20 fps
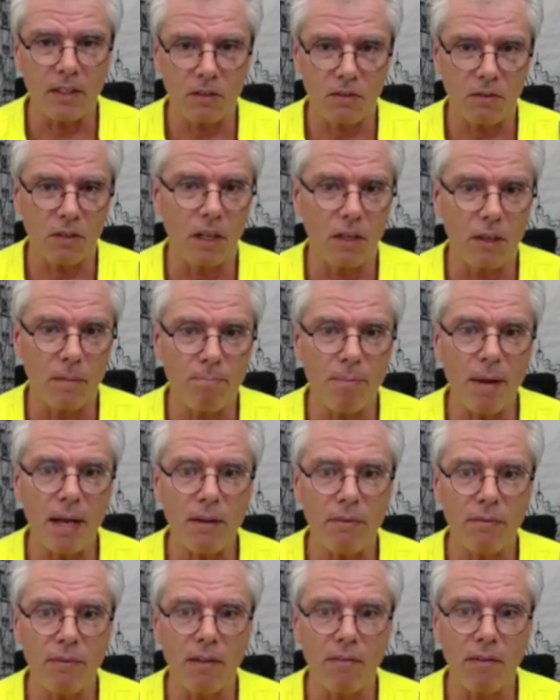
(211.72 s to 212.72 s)
the
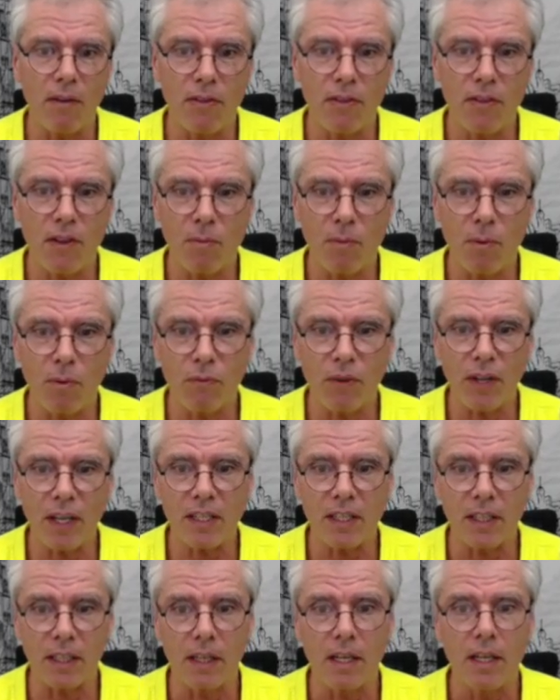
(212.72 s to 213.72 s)
benefit of a thermal
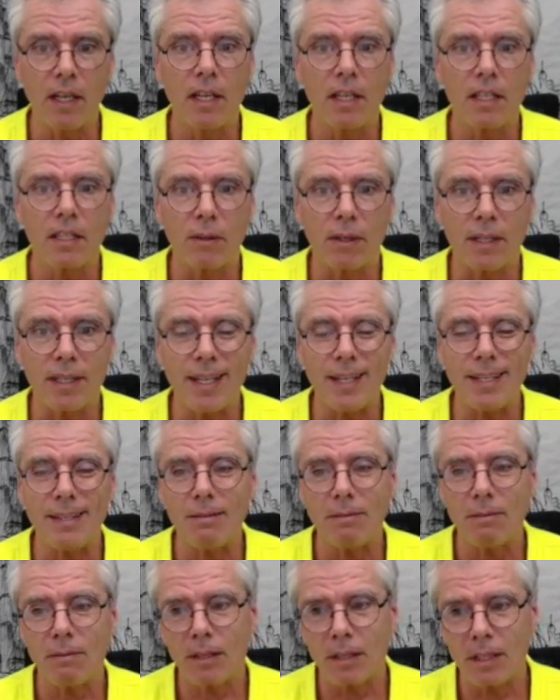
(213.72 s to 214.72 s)
fixing. So
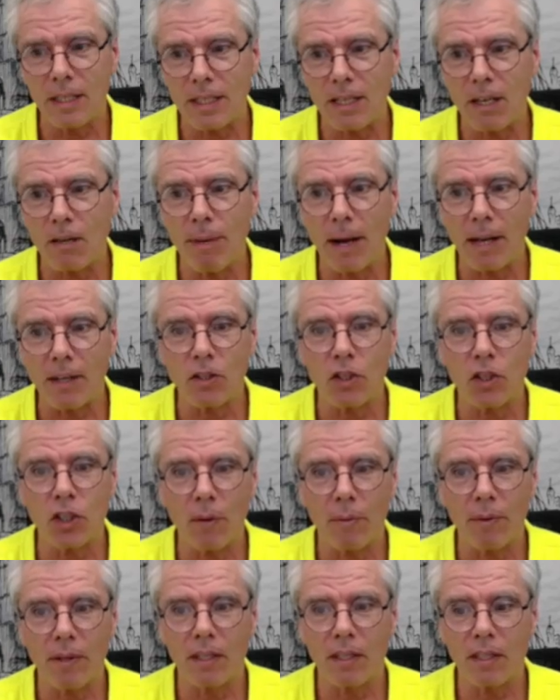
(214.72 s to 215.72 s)
again, let's go back to
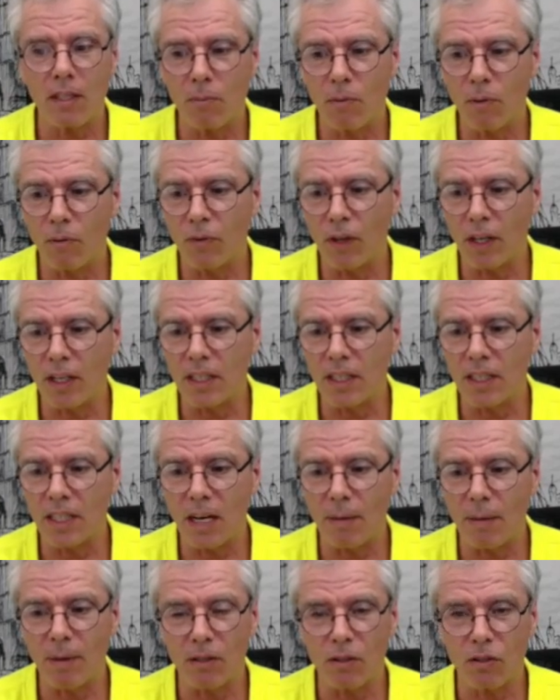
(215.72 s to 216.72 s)
showing the thermal fixings
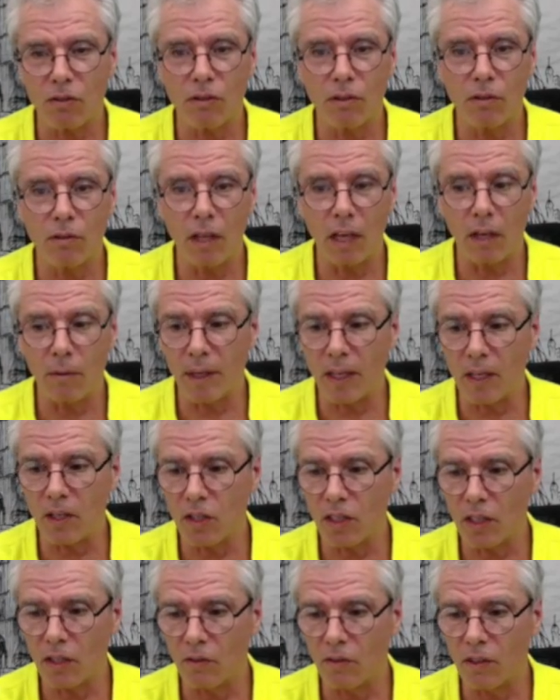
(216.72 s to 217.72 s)
coming through like we can
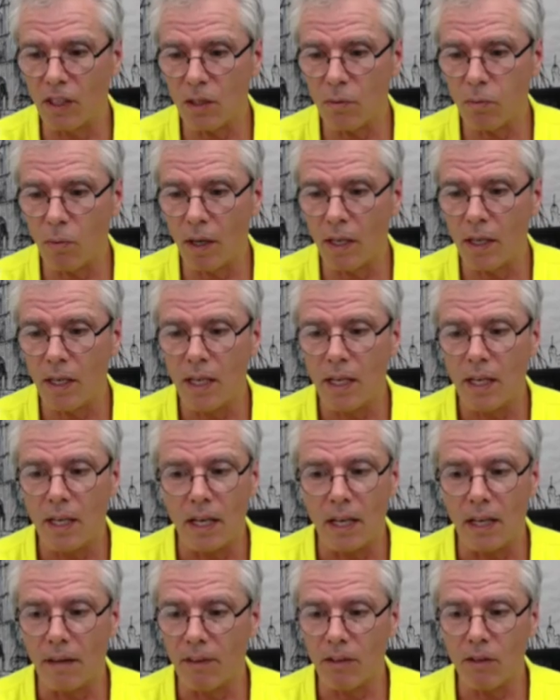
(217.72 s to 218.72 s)
see on this one,
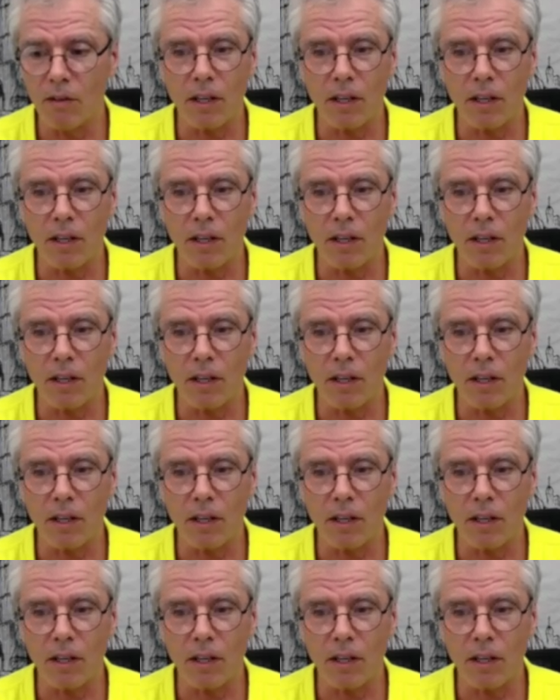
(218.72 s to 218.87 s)
and if you're not